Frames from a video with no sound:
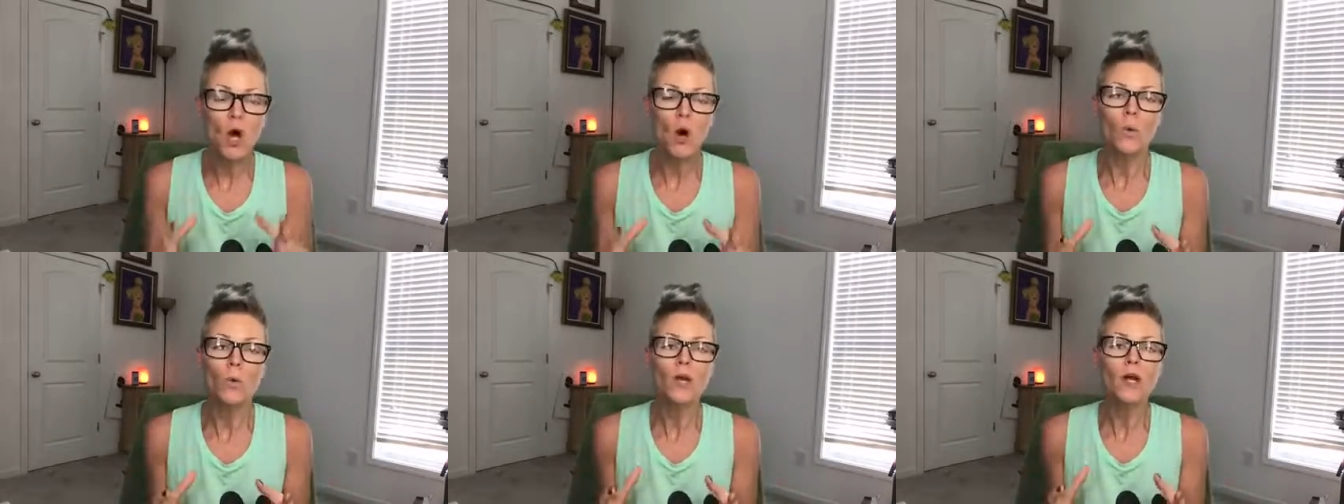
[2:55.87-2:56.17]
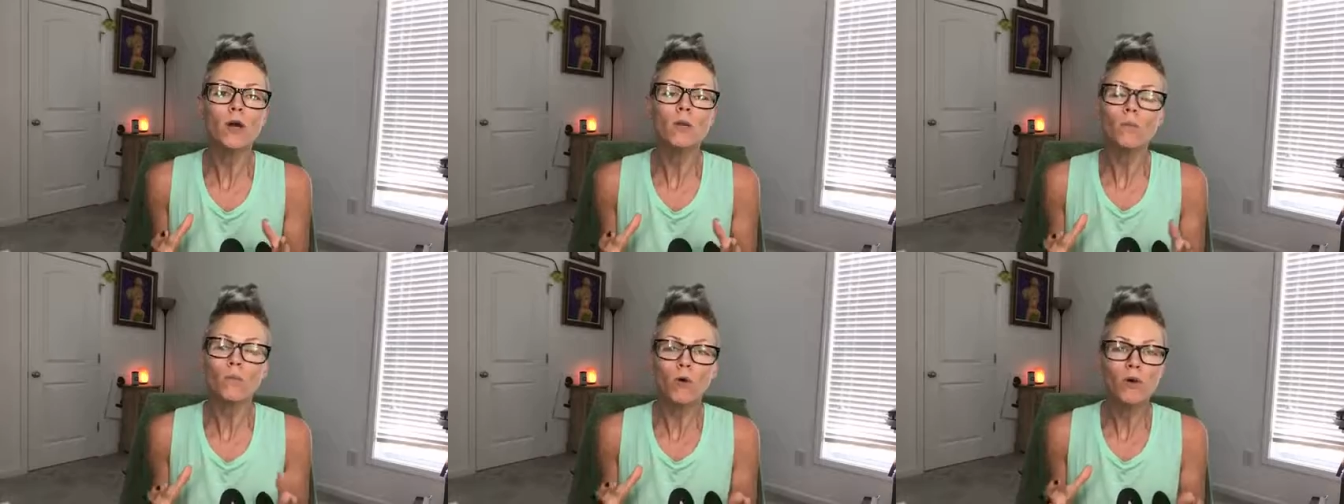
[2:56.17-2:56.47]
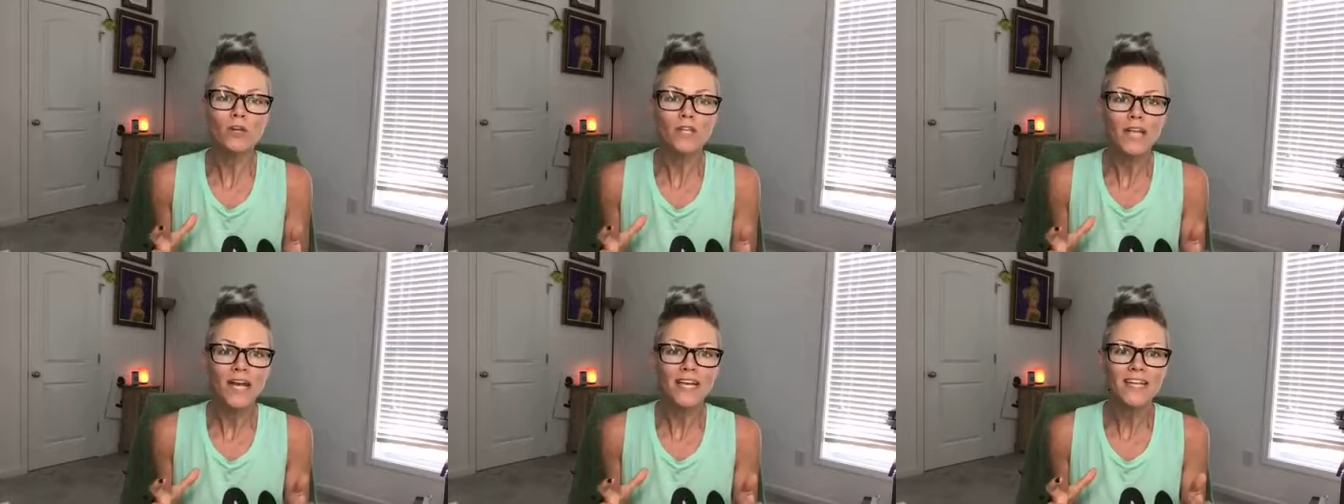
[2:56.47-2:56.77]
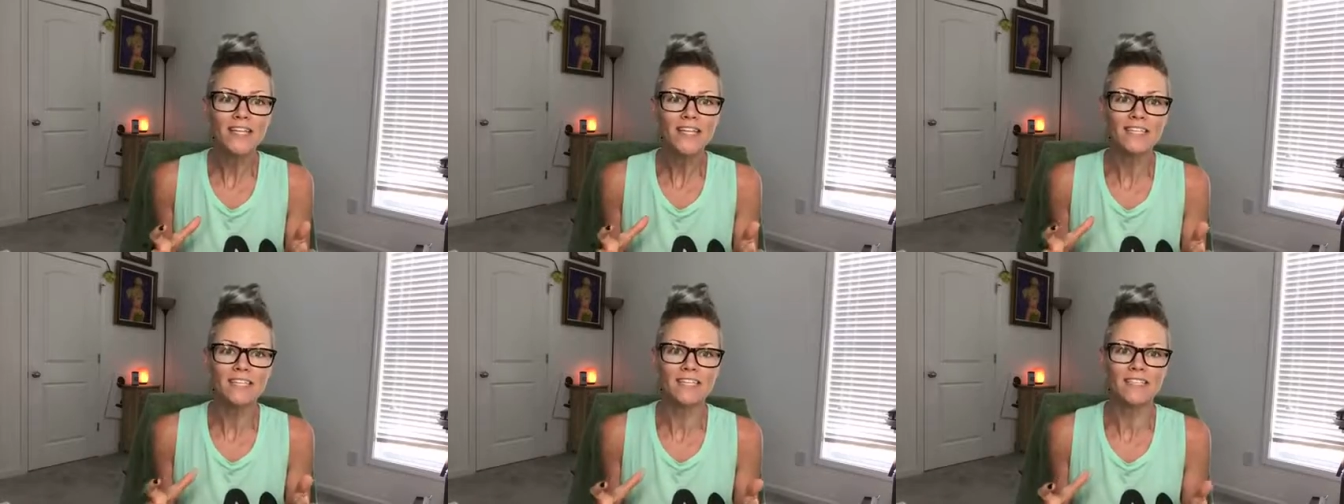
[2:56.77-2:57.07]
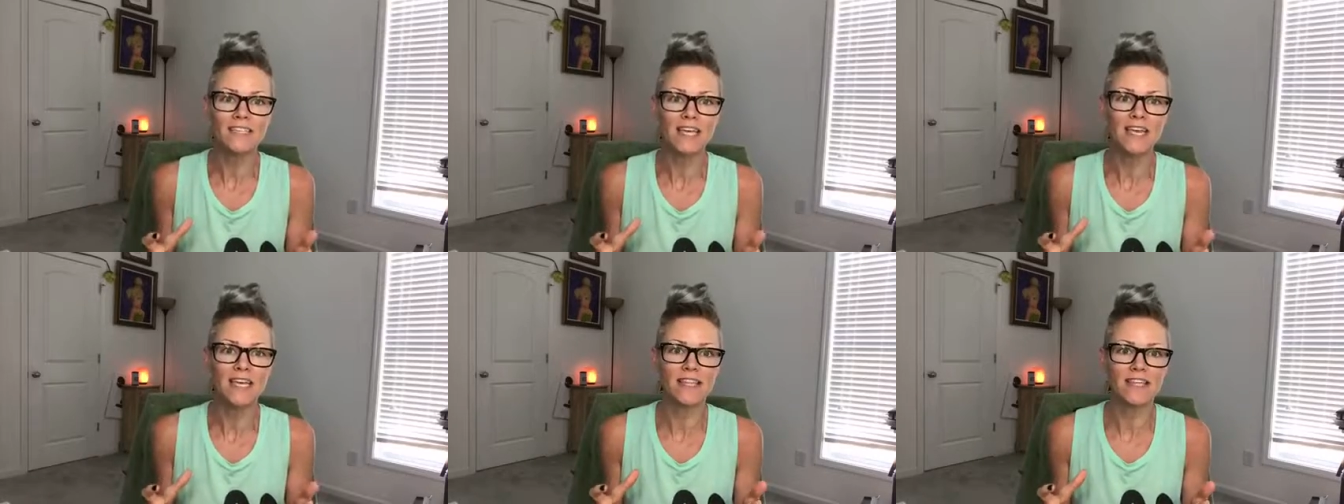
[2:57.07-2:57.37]
we are more likely to
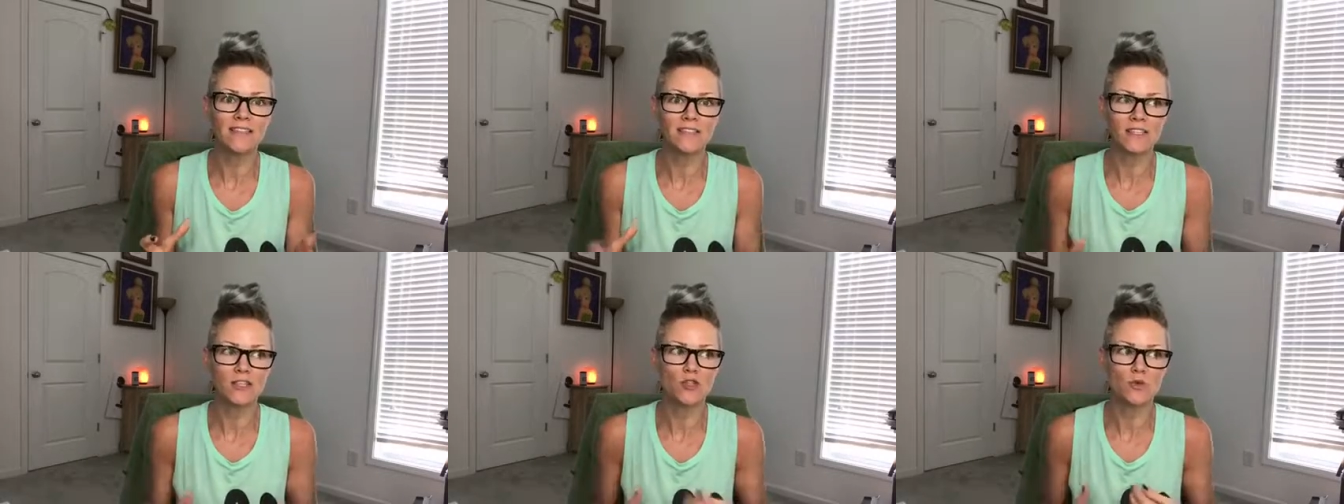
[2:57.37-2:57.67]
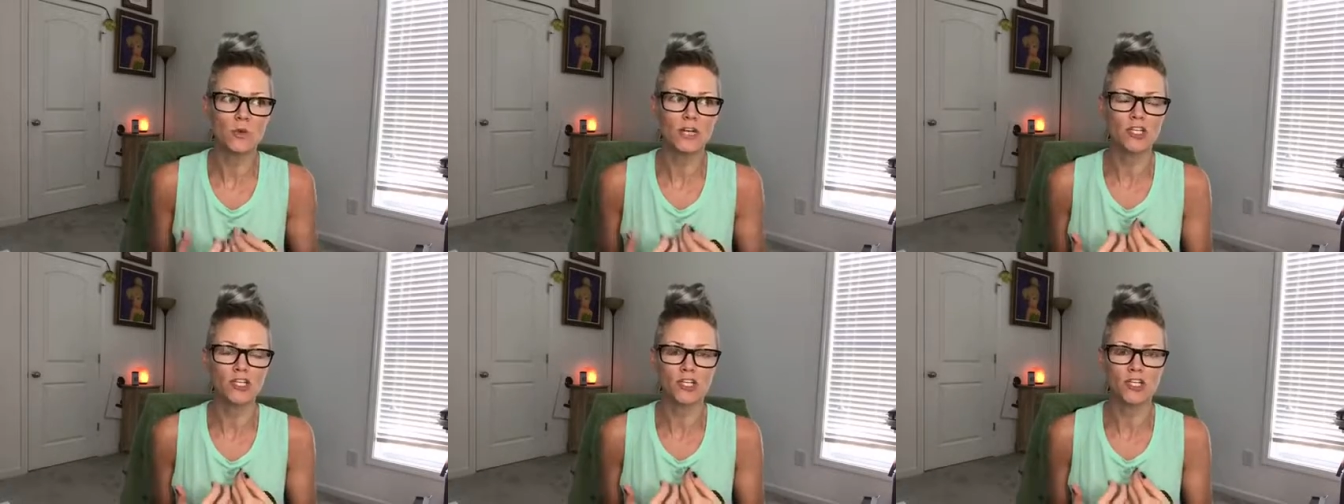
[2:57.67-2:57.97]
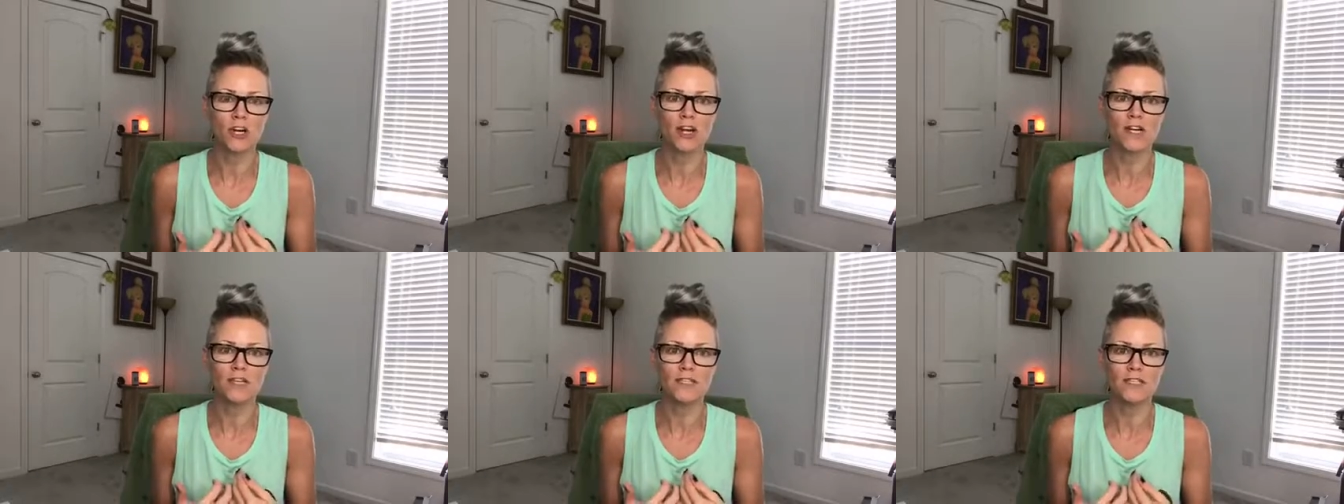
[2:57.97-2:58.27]
take that situation on